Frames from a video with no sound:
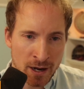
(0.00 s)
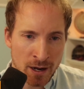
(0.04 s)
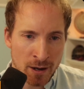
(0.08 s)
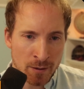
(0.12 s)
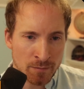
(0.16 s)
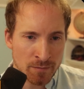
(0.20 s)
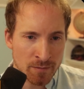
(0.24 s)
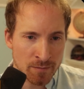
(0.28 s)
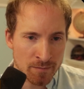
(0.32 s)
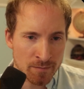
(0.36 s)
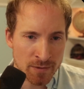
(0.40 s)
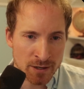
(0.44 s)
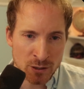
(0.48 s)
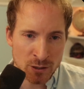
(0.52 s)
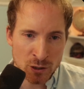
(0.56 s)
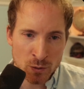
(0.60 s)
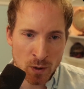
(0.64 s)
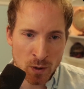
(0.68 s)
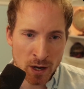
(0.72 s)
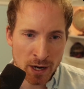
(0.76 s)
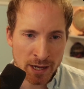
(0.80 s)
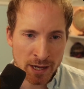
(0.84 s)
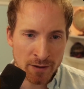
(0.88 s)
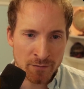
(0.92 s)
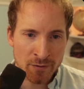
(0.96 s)
I
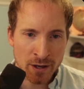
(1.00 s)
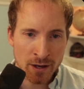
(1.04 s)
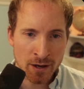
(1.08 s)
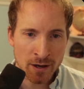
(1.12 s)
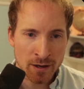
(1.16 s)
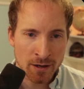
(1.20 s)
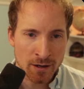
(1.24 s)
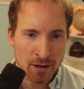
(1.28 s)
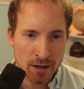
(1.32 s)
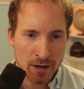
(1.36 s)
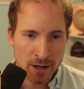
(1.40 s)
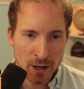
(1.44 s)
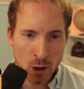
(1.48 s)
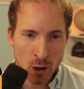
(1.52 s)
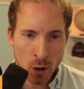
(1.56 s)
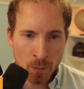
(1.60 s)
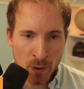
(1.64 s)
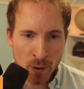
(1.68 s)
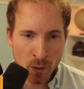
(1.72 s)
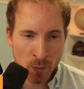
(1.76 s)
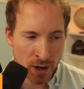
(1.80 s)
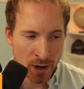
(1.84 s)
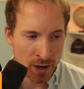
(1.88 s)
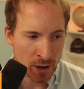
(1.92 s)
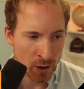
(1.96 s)
just want to give you an
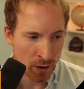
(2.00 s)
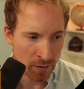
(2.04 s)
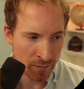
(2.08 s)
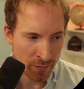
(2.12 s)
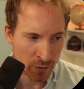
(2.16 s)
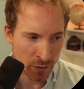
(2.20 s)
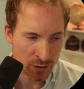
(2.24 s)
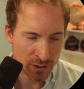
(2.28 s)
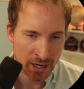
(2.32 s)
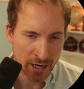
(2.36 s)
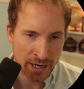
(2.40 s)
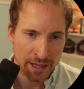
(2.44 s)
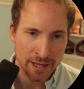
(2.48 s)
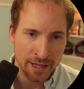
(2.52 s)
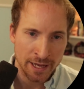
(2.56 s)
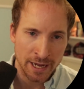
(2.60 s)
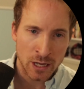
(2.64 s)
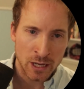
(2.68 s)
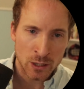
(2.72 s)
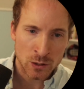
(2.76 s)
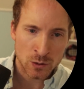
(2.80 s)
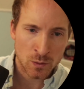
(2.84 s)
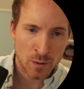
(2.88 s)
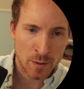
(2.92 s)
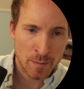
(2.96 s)
open window if there's anything
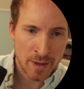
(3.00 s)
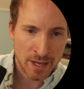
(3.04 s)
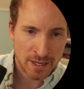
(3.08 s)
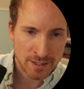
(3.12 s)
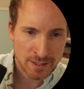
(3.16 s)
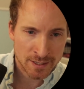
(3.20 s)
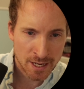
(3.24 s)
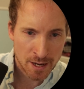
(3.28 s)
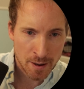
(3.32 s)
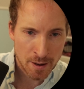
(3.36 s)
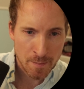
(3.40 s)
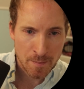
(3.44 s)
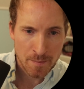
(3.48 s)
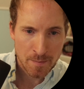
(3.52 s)
else we missed.